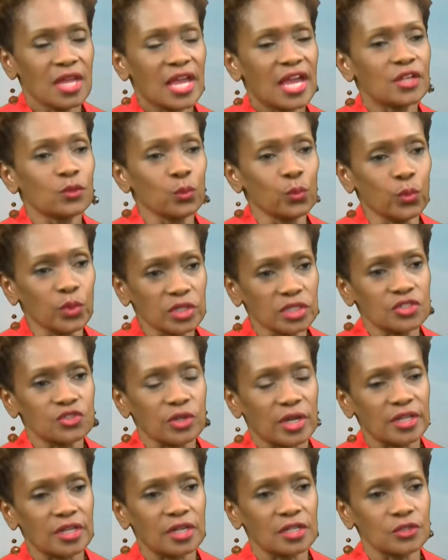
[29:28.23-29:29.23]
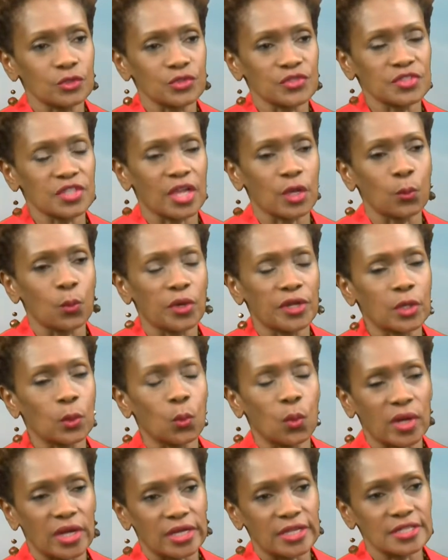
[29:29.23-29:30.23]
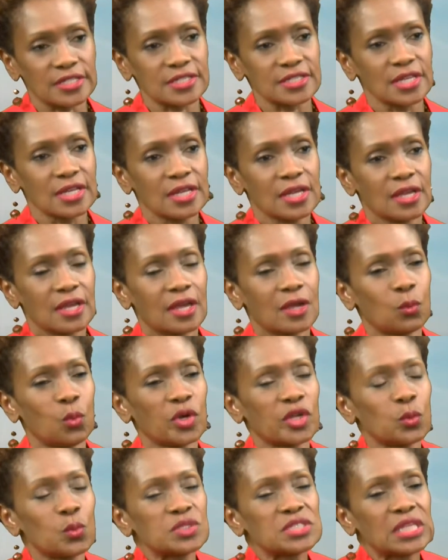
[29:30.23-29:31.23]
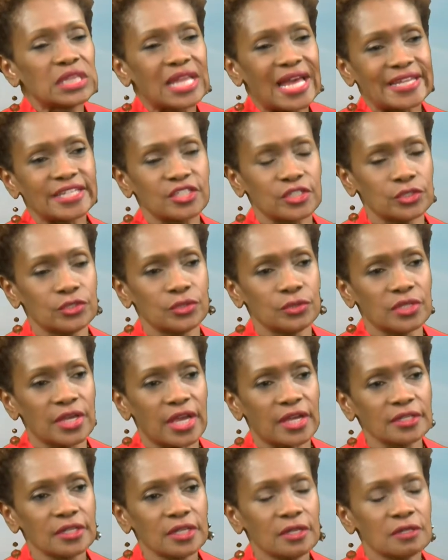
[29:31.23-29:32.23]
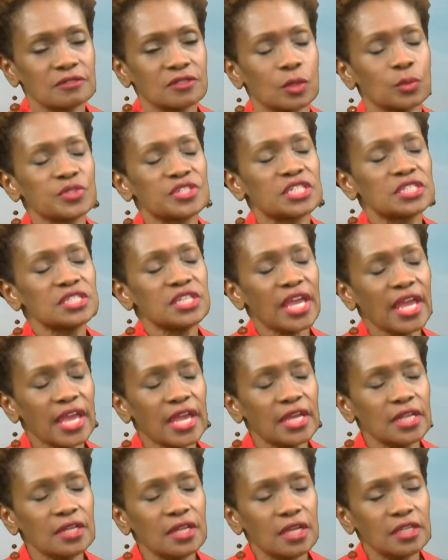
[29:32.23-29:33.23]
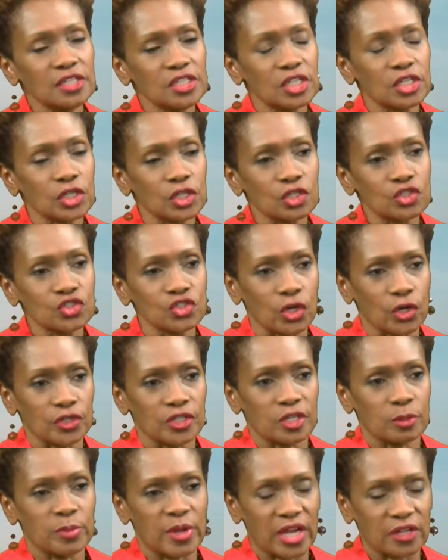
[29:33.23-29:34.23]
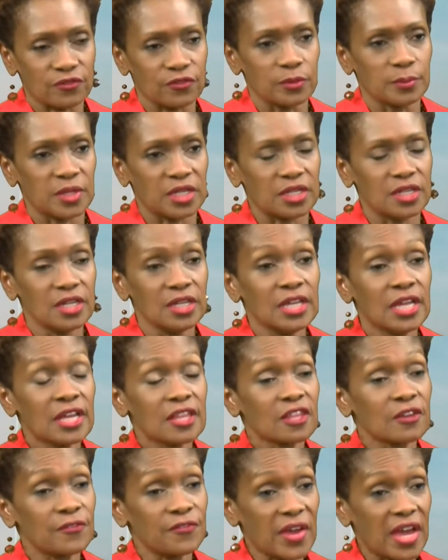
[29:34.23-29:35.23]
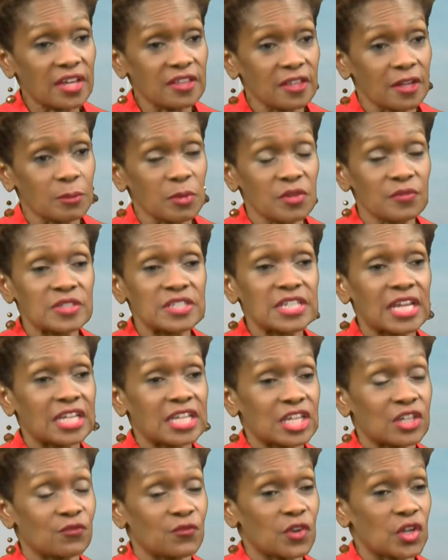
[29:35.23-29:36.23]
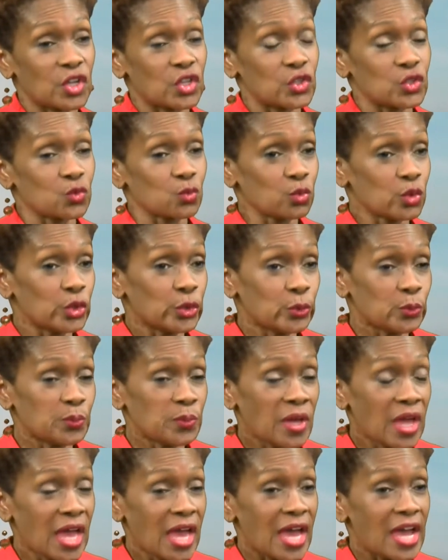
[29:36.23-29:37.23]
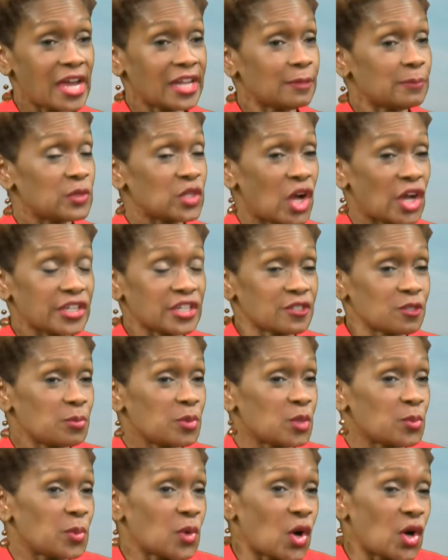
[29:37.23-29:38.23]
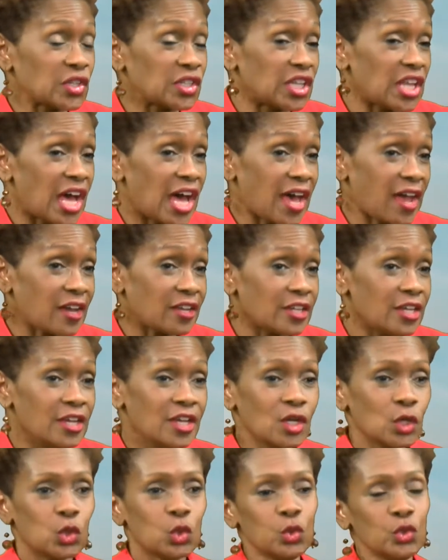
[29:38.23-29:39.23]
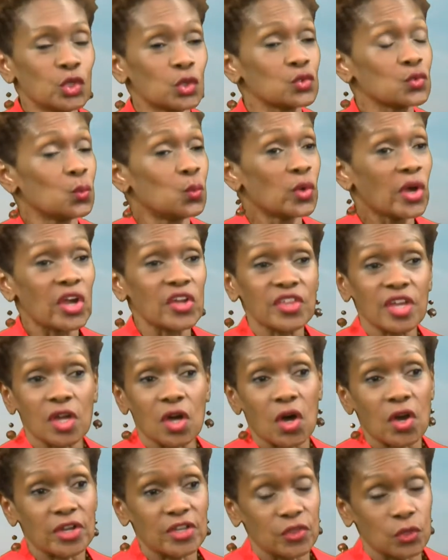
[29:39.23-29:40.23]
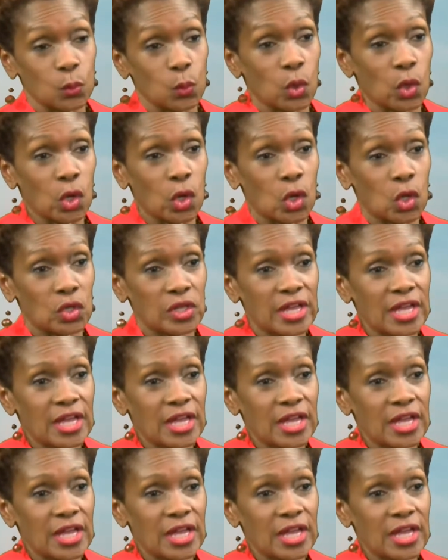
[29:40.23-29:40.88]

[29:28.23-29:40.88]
and really try to understand what it was and what it was like to do that. So it was a 10-year journey back for me. The fact that I'm even standing in front of this room and I'm talking to people online who knows where they are in the world